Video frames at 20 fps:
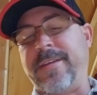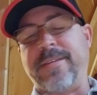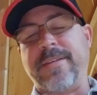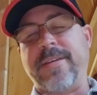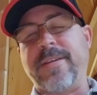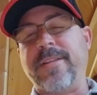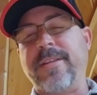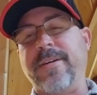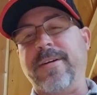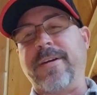
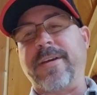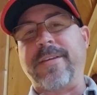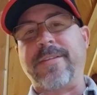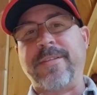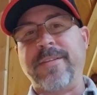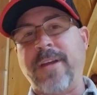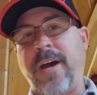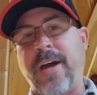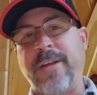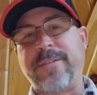Look, it's
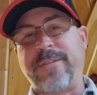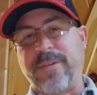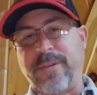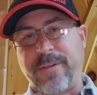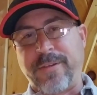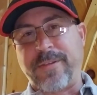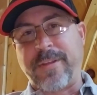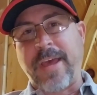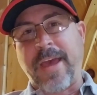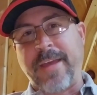not your
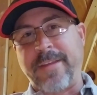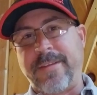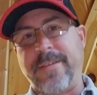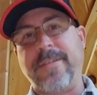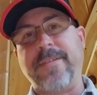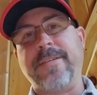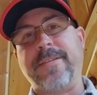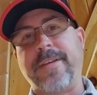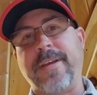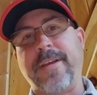
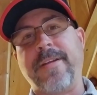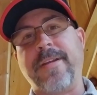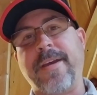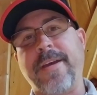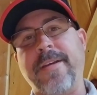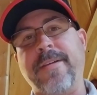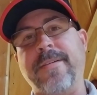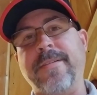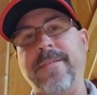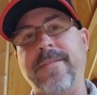statue to tear
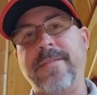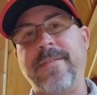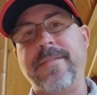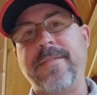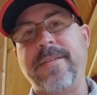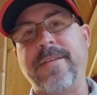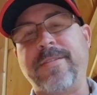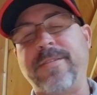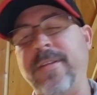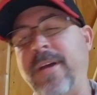down.
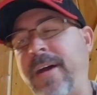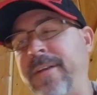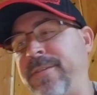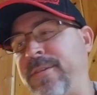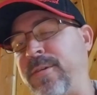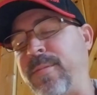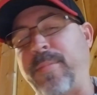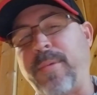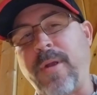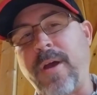It's not
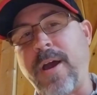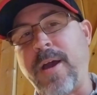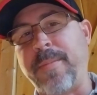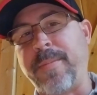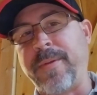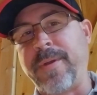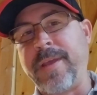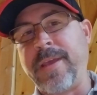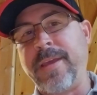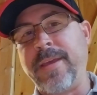your
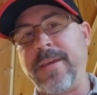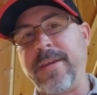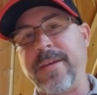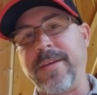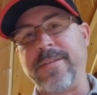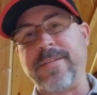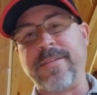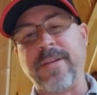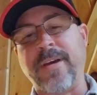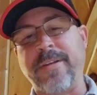property.
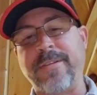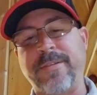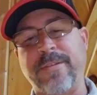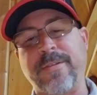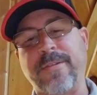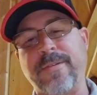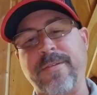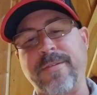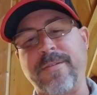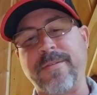It's not
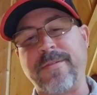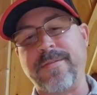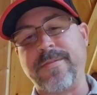your.